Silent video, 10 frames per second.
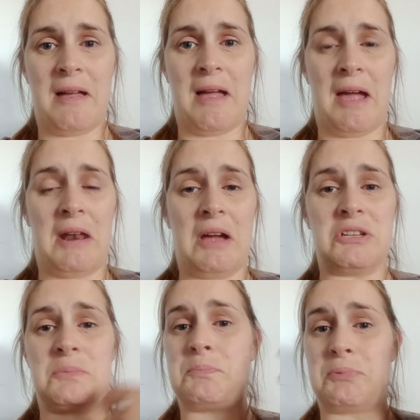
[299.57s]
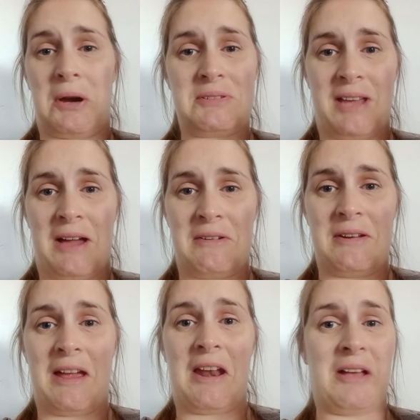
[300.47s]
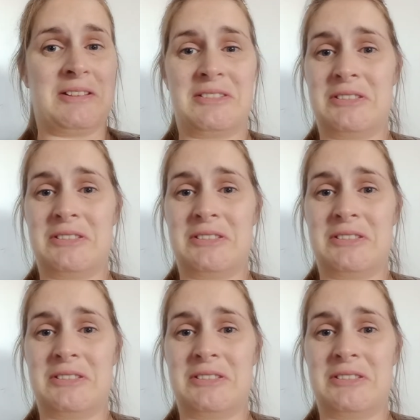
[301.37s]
And I just broke down and I